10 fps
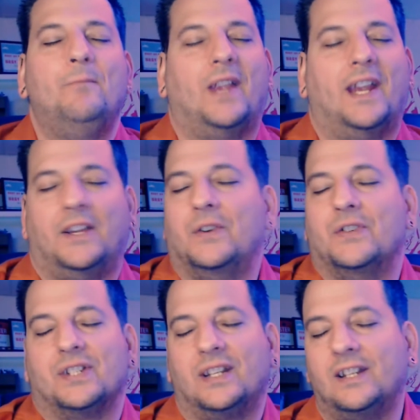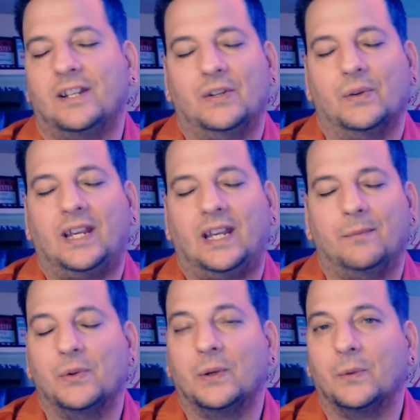and you can just continue to keep
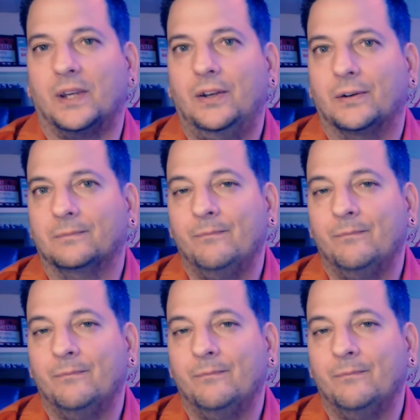doing what you do.